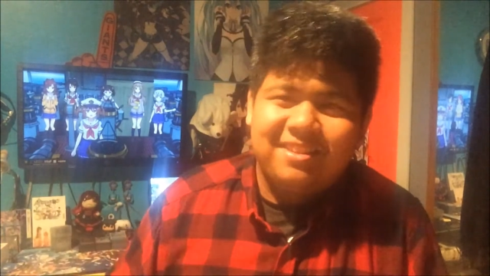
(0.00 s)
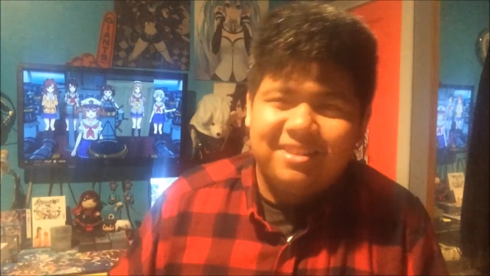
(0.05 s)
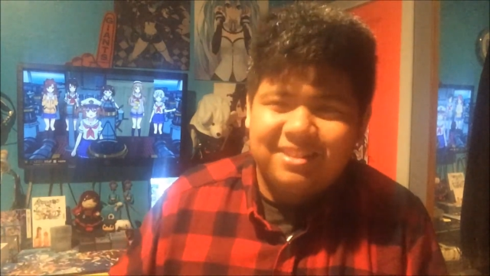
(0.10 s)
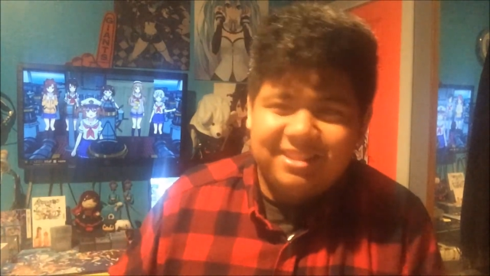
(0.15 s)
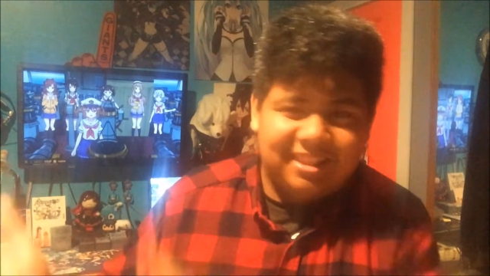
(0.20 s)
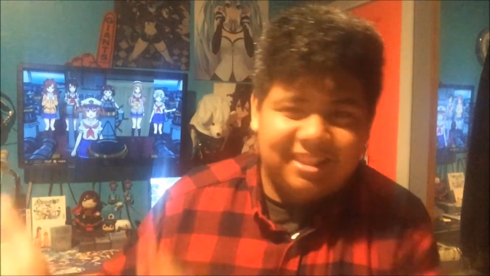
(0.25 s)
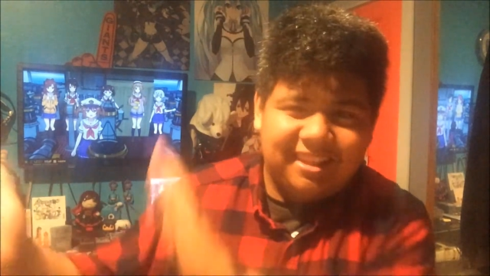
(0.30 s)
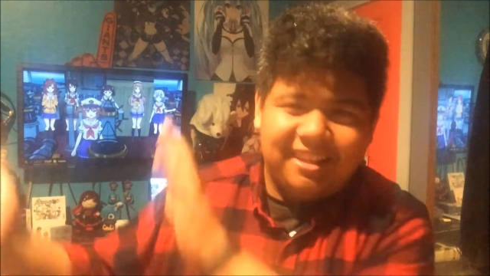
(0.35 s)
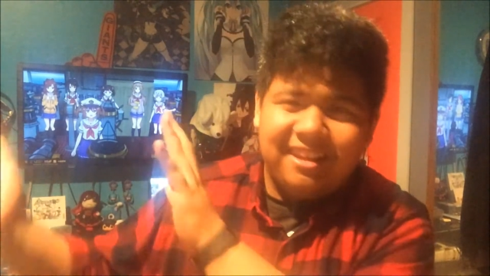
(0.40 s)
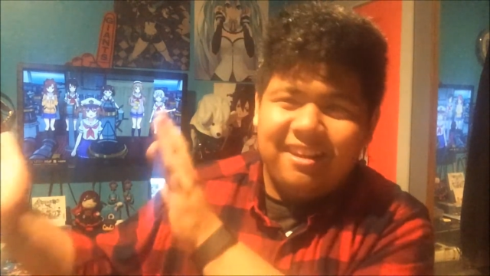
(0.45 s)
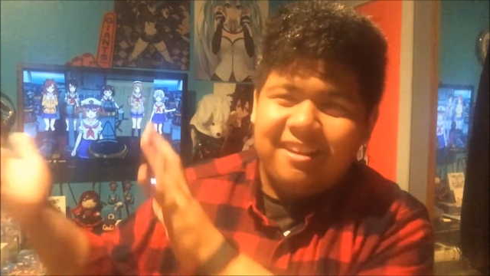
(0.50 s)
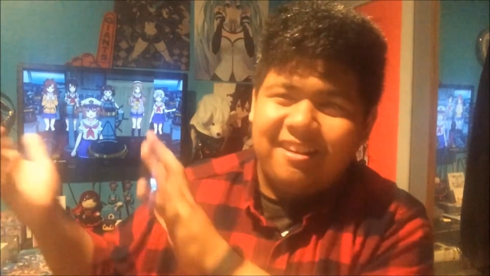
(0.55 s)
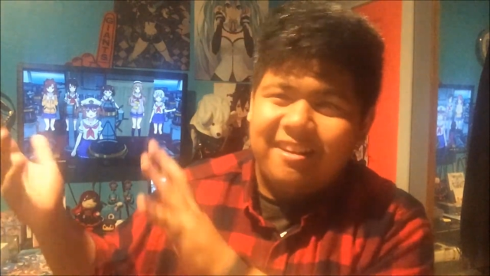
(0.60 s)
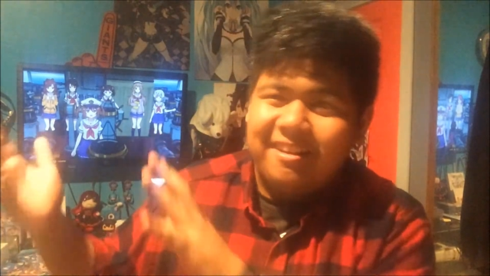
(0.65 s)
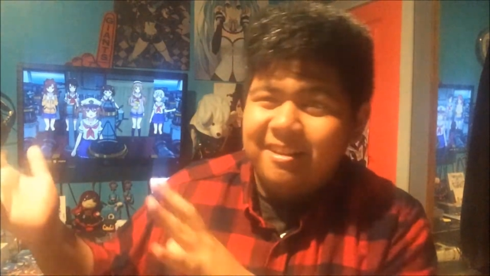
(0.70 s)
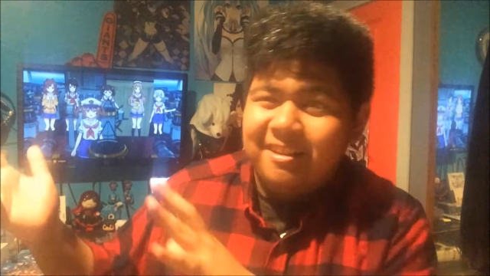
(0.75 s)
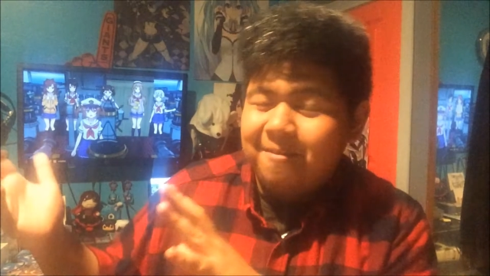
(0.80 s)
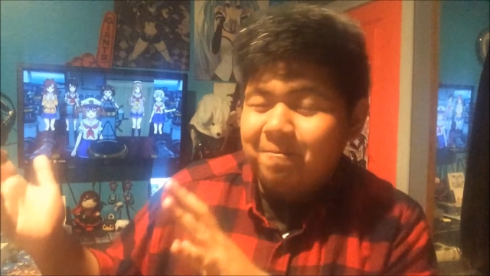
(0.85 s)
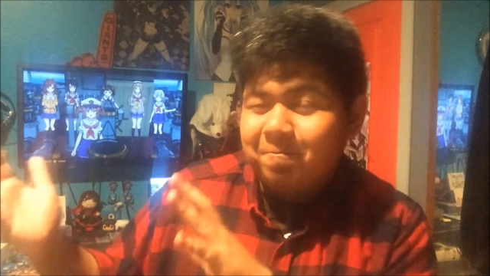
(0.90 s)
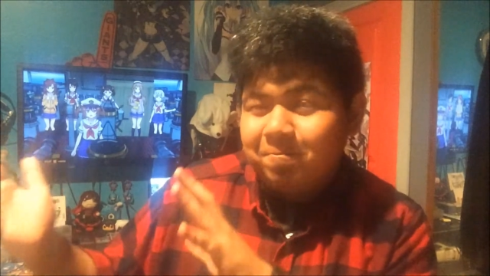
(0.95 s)
You see here,
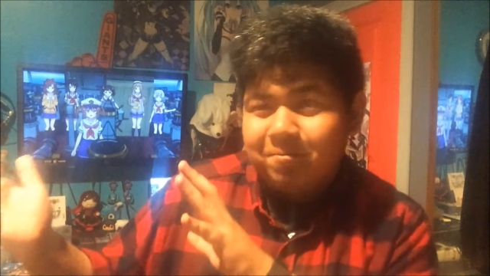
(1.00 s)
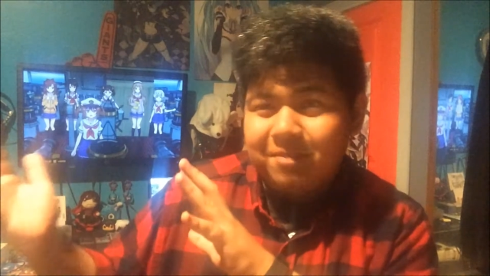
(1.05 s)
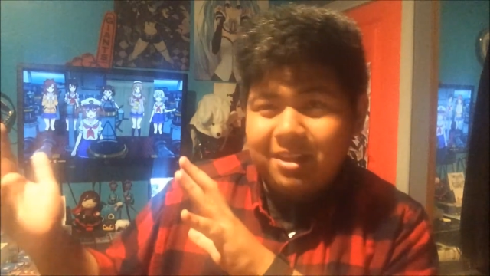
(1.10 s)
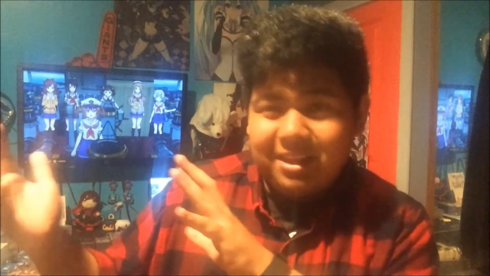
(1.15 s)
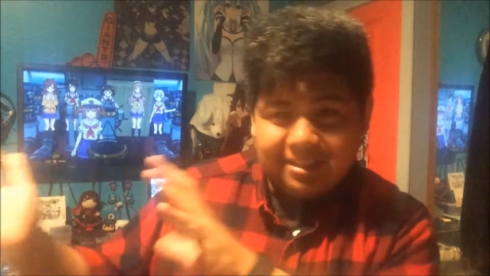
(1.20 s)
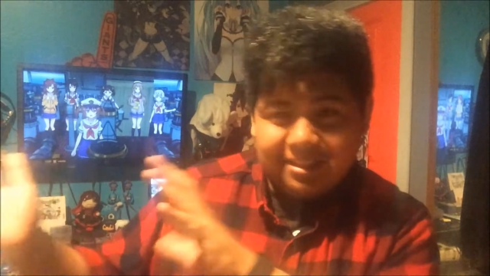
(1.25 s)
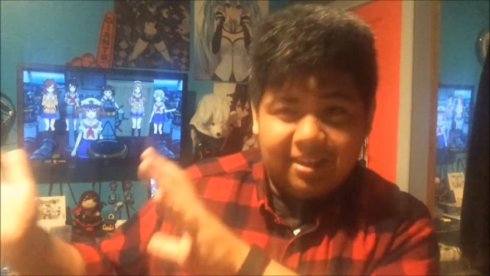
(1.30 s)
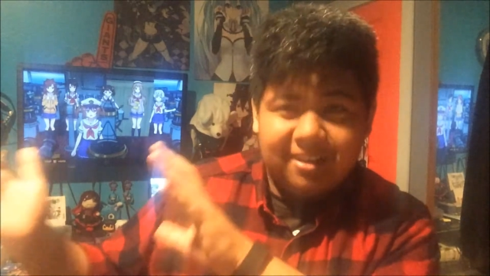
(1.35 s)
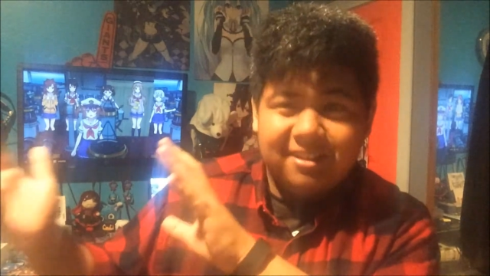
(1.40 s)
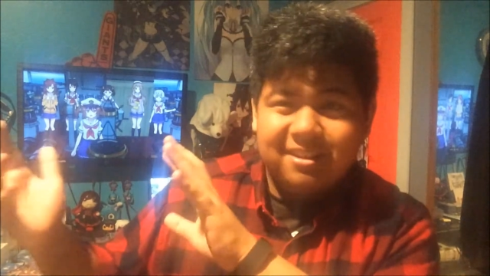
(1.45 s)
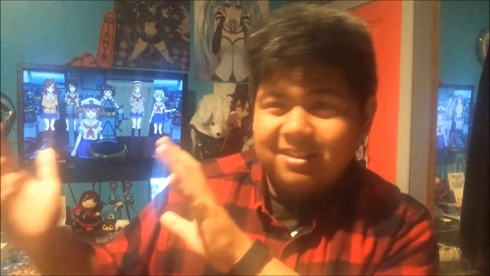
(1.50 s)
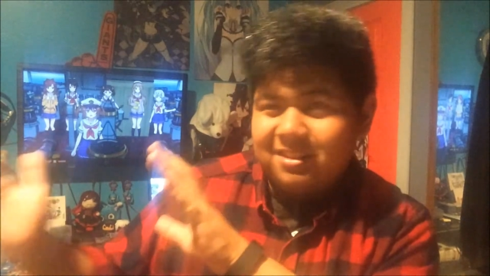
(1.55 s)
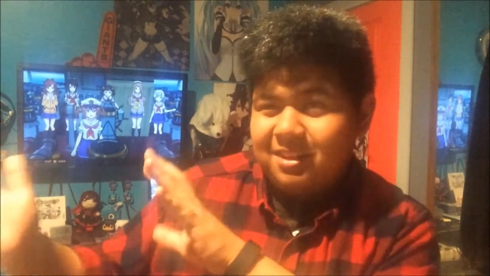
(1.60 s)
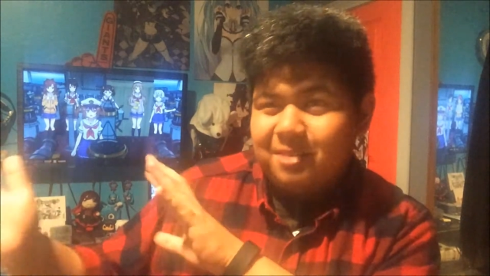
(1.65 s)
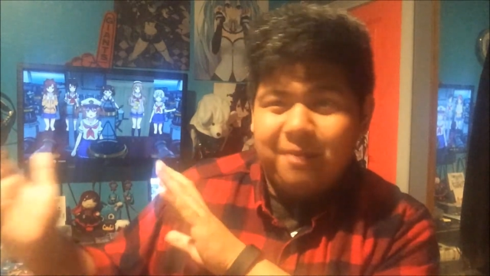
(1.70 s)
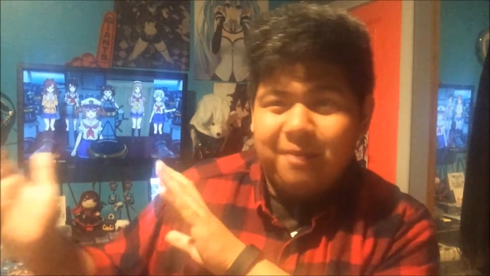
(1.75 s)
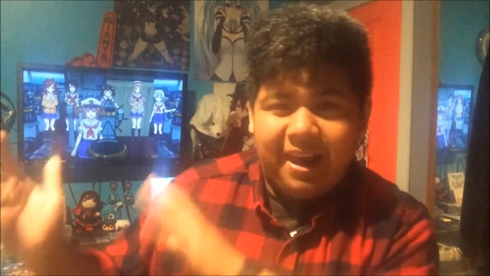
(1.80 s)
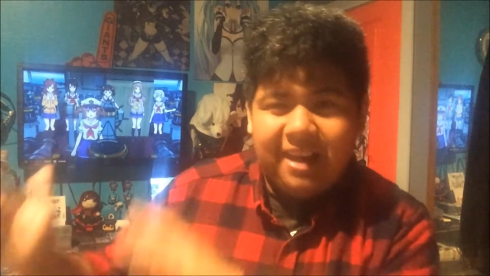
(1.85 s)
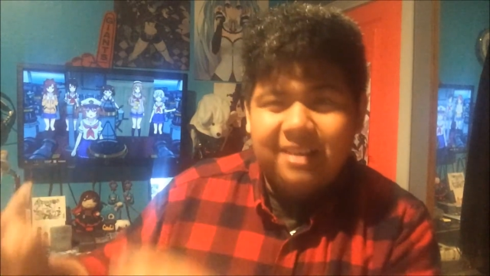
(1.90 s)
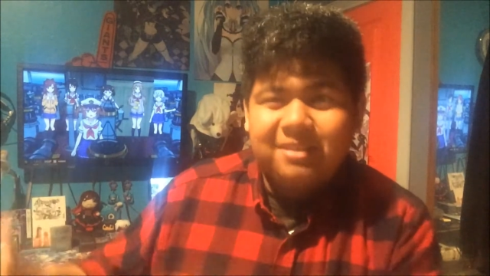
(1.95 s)
these are just
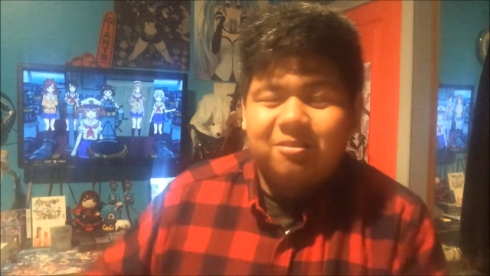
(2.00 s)
some high